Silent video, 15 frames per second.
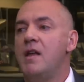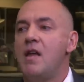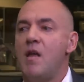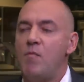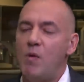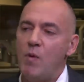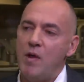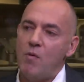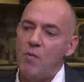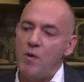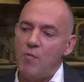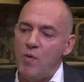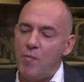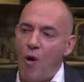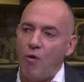I mean, we, we,
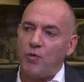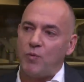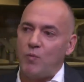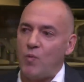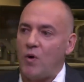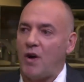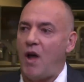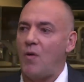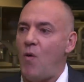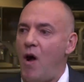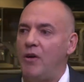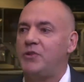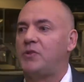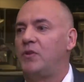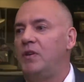we both work on
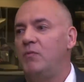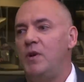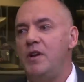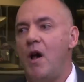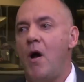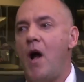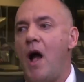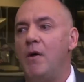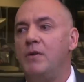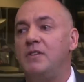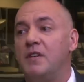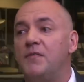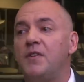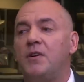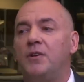Wall Street. We know how
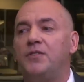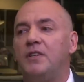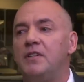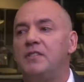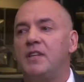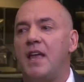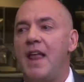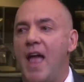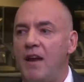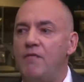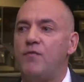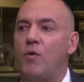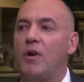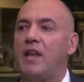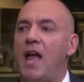difficult it is to get any
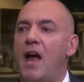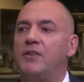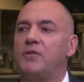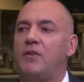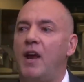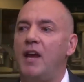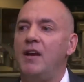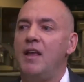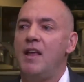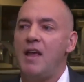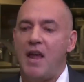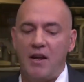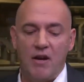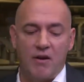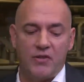forecast right.
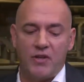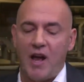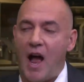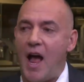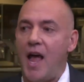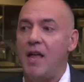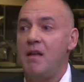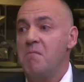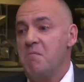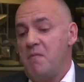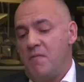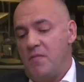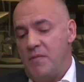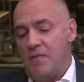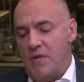And here's a guy
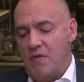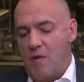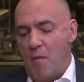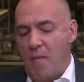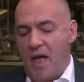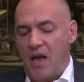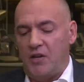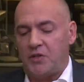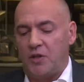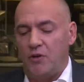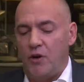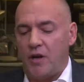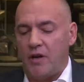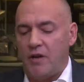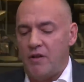that managed to
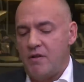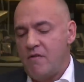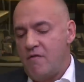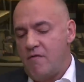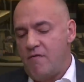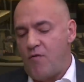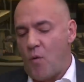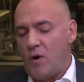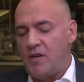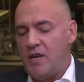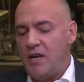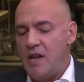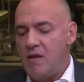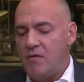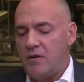look
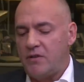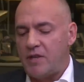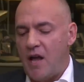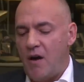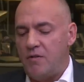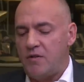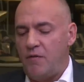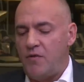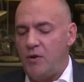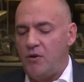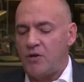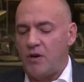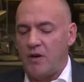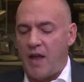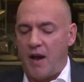fourteen years out into the
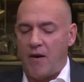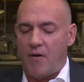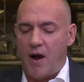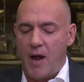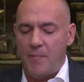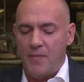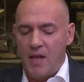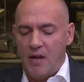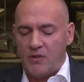future and get it right.